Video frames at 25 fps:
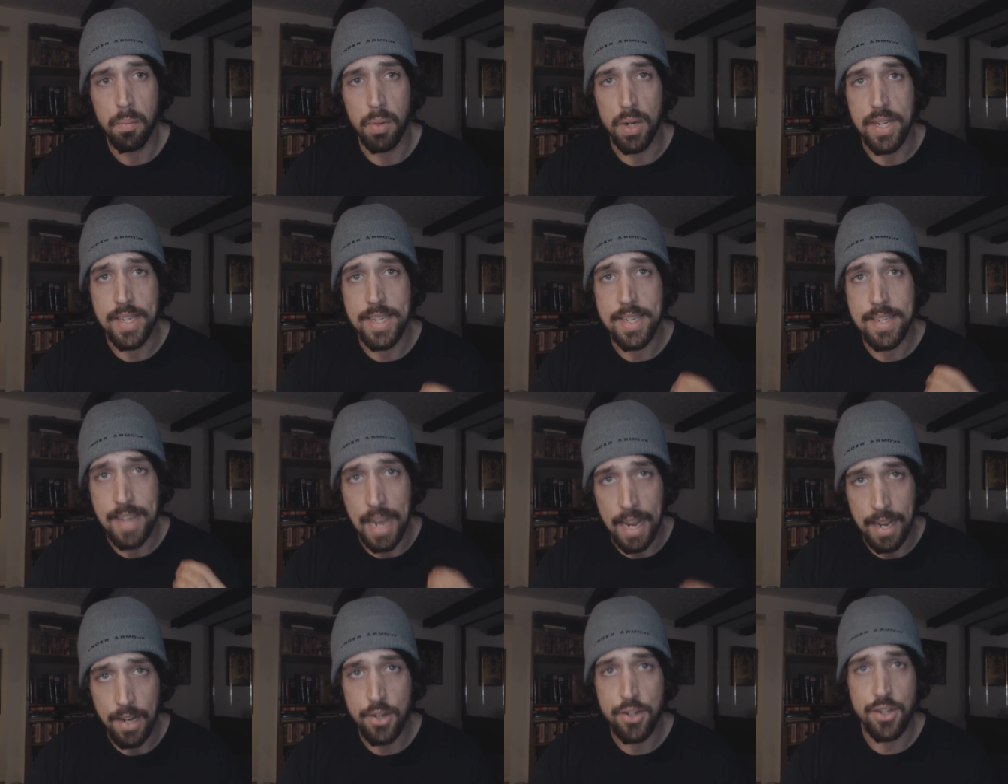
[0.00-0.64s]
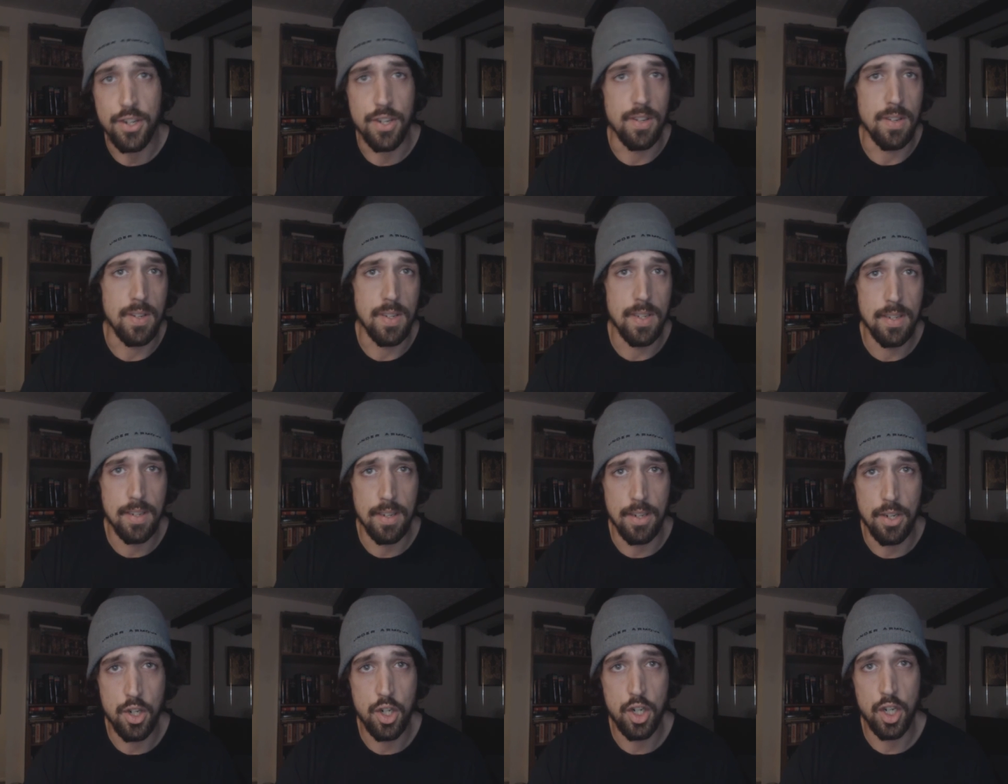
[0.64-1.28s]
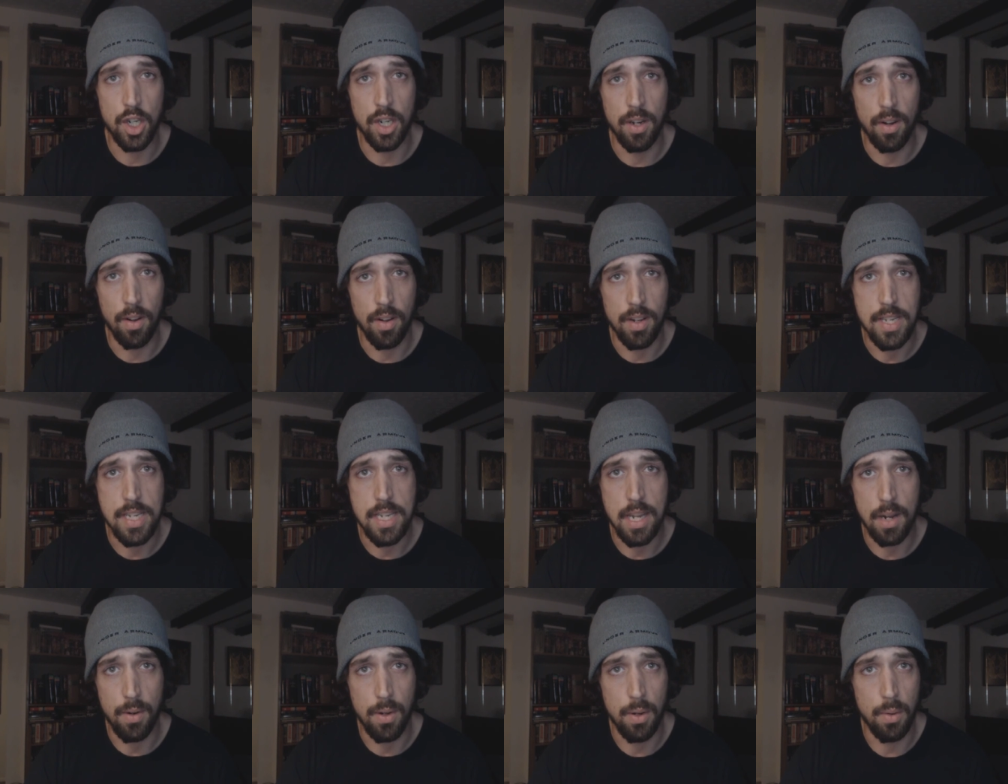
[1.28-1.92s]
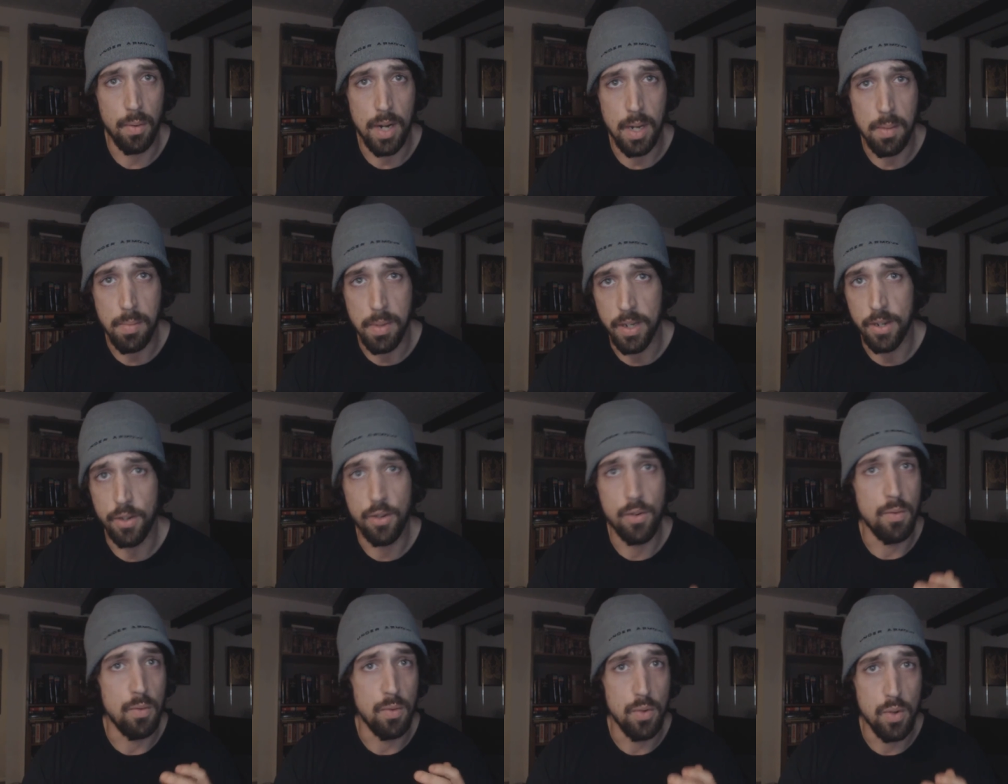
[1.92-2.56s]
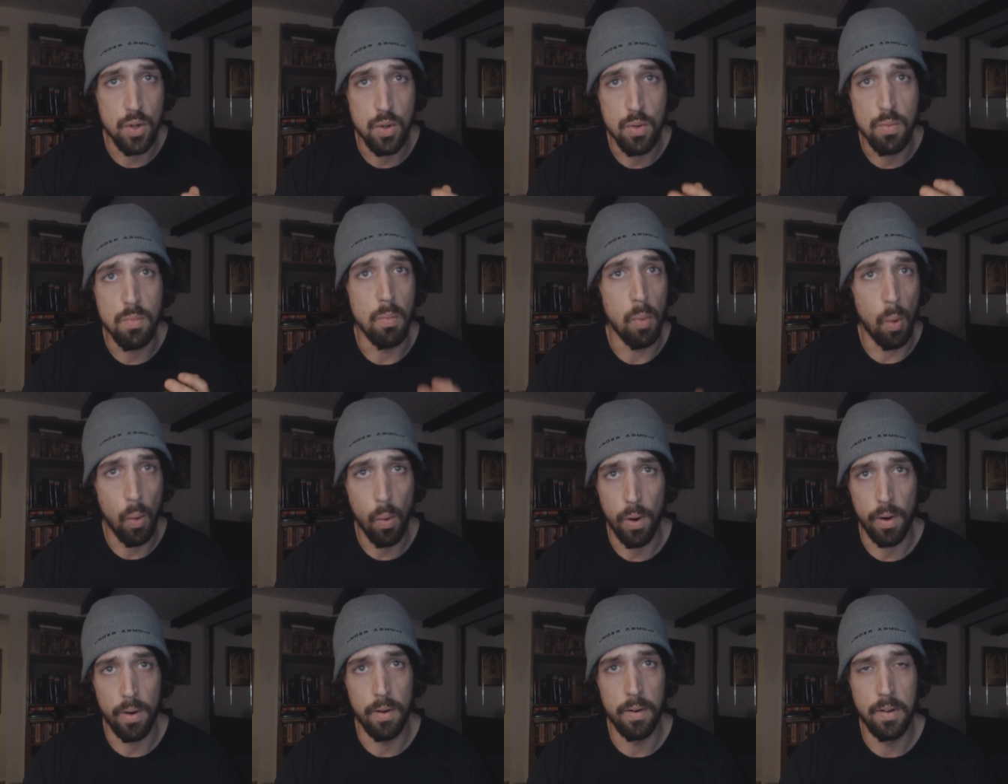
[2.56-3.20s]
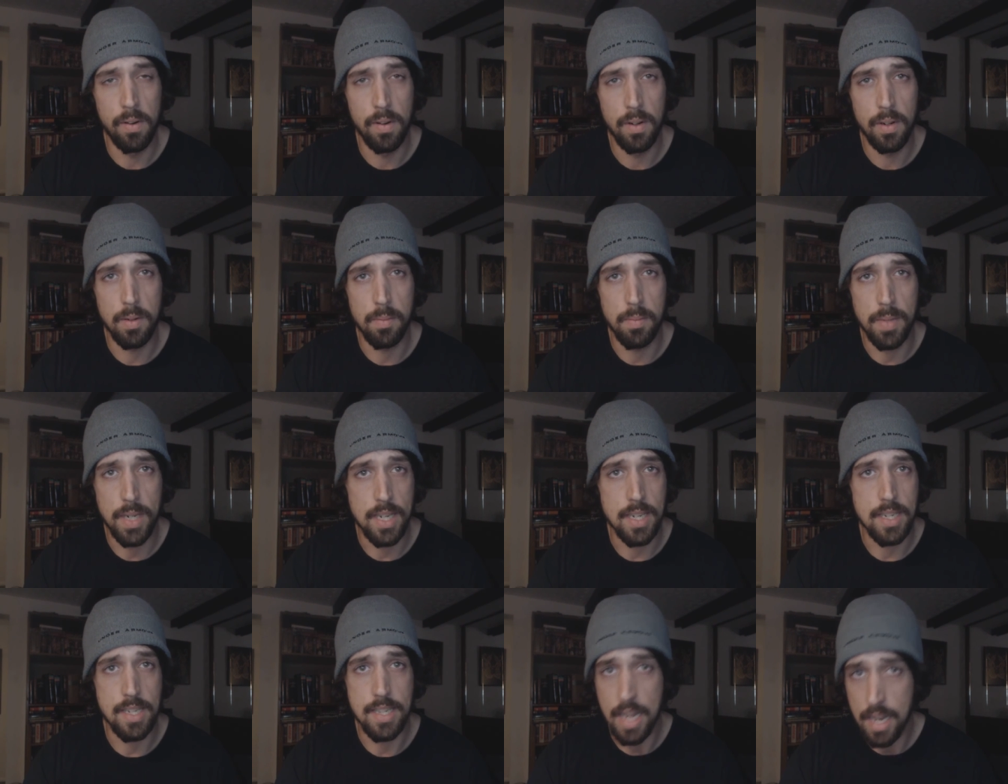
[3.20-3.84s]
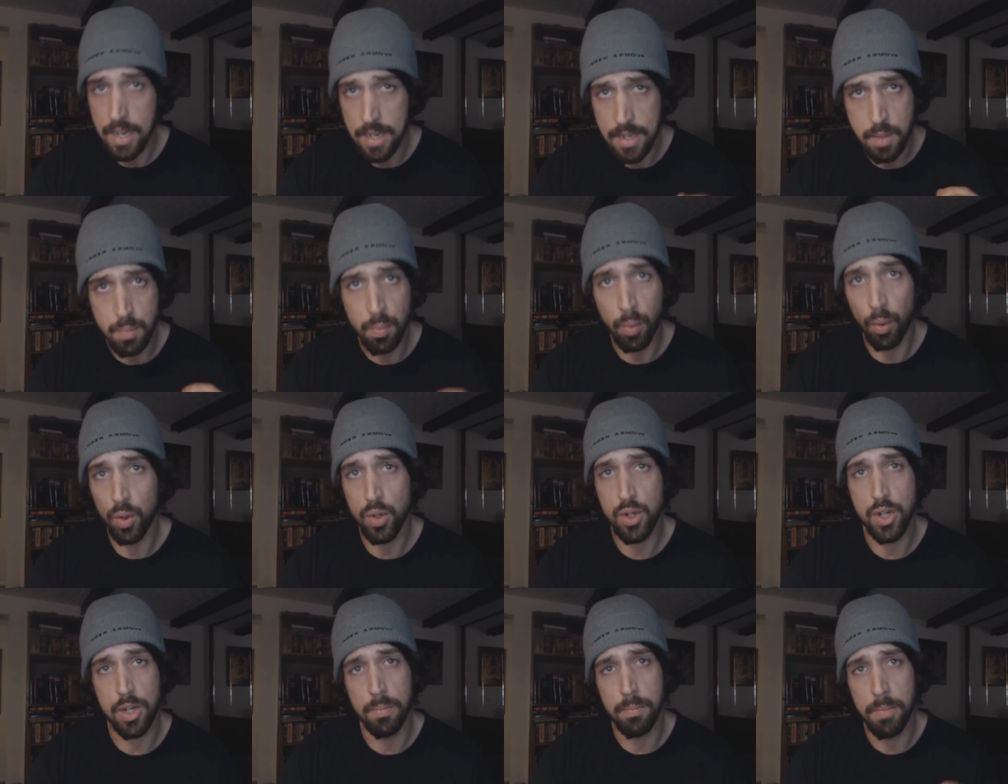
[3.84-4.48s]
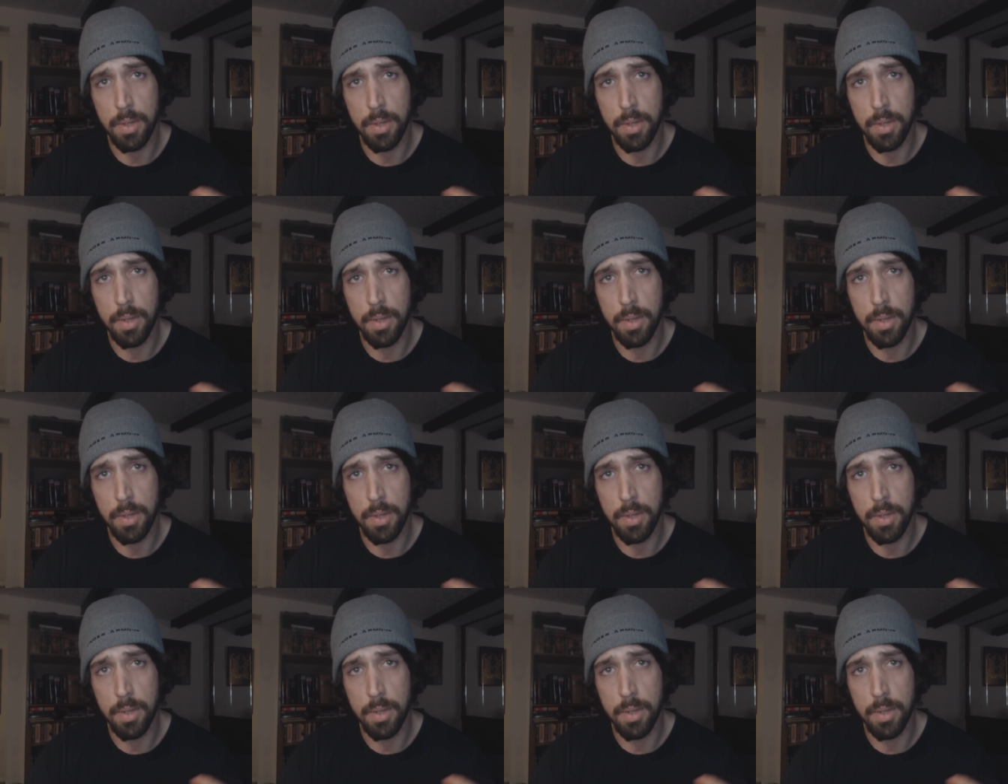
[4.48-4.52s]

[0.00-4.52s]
put sanctions and shit on Saudi Arabia and do do more because that is bullshit.